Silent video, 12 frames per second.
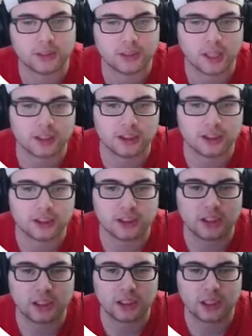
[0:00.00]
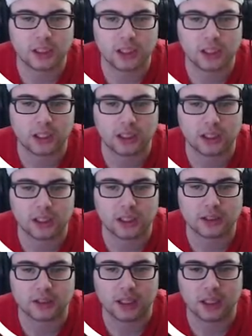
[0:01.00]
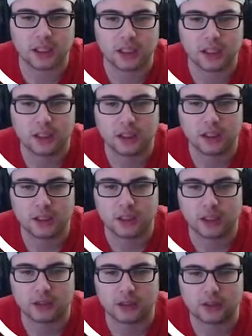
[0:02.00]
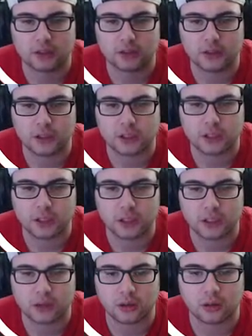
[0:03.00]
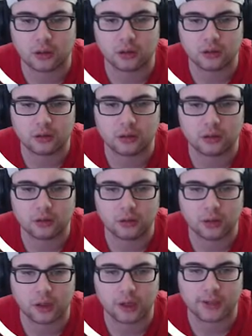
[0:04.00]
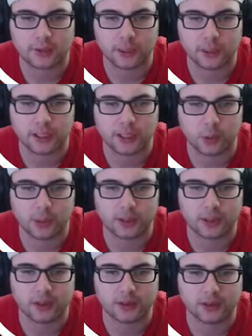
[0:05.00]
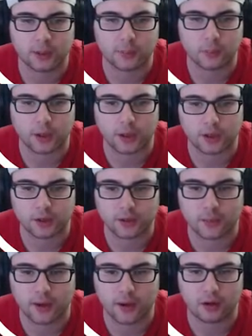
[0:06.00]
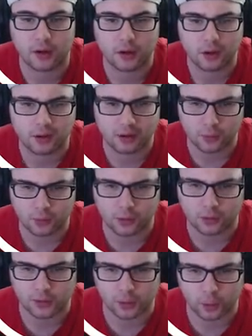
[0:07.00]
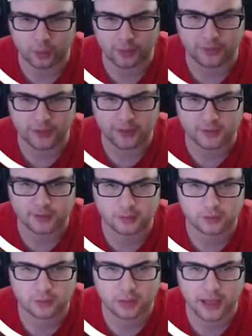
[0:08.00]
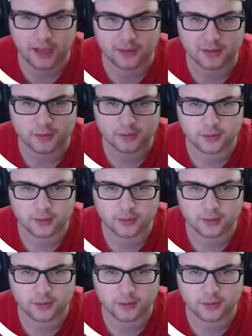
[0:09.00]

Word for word: Not doing it at all, I say. Not doing it at all. Alright, so we gotta go in there somewhere, somehow. Don't close the door in my face. Relax.